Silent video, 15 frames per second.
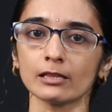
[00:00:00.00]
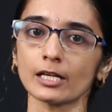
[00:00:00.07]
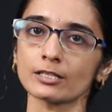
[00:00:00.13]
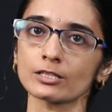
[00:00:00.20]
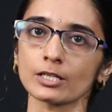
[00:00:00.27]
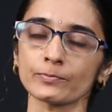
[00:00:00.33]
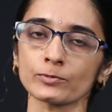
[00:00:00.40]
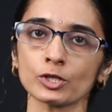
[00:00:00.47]

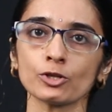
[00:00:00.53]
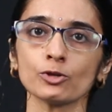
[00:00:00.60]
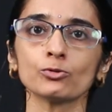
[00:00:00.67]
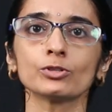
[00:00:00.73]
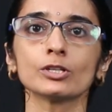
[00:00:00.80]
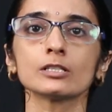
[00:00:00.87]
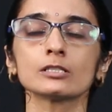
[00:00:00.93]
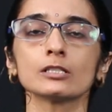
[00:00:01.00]
Let's
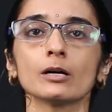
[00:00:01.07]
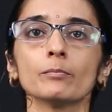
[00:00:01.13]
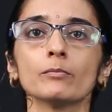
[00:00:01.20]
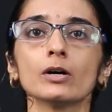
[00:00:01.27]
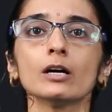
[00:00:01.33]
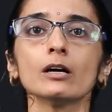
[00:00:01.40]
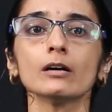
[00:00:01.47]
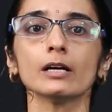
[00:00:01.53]
substitute this
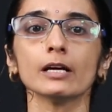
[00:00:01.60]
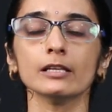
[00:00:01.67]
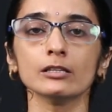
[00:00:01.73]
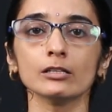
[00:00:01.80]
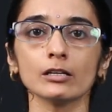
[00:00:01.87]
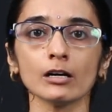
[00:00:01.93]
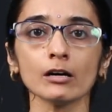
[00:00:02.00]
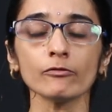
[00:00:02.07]
number
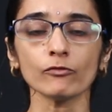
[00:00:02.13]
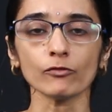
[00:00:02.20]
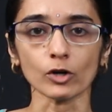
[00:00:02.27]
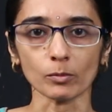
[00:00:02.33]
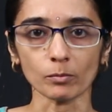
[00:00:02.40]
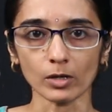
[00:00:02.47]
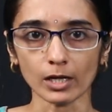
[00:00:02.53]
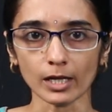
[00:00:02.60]
in the
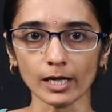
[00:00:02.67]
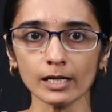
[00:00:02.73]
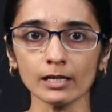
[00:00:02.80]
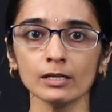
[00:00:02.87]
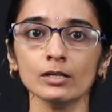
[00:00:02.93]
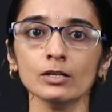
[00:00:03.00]
formula.